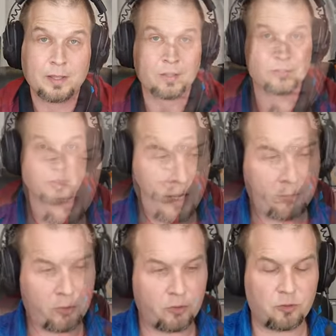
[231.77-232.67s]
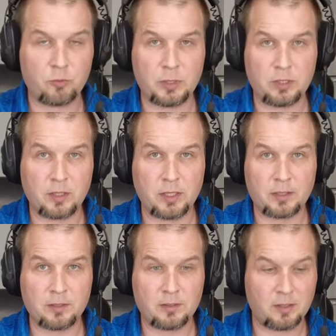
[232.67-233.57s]
Now, sometimes when
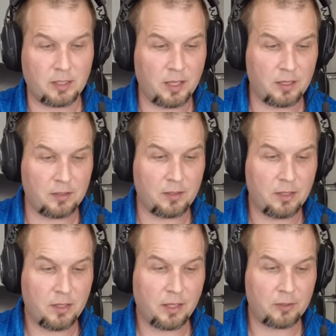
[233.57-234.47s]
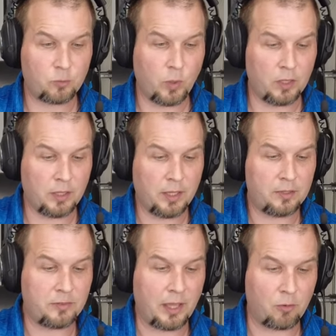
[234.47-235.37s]
I unplug the hub and plug it back
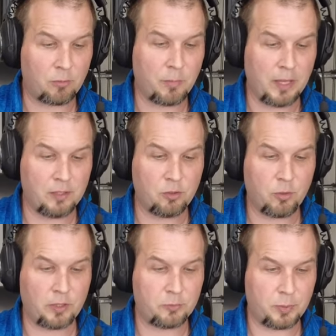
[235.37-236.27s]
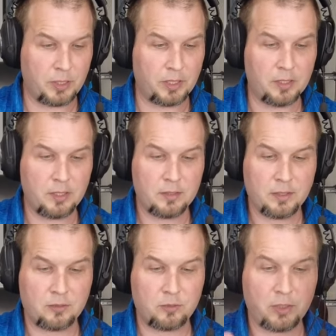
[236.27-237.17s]
in, or the USBs that go
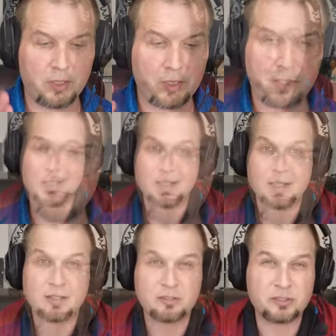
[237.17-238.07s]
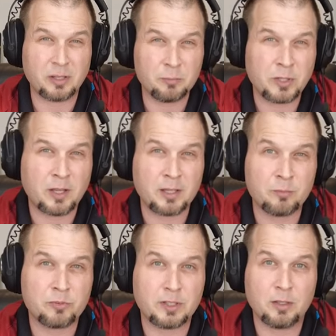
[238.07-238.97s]
into the hub,
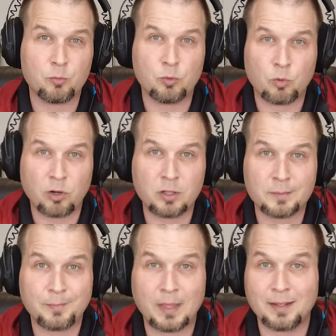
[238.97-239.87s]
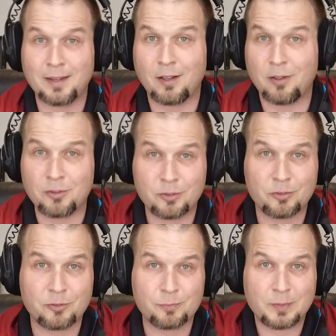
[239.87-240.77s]
sometimes it will work, and then
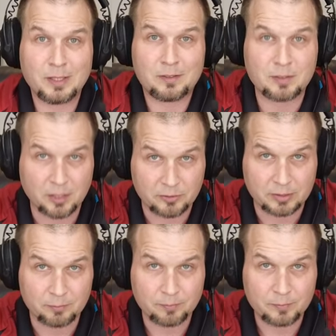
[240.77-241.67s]
others it doesn't.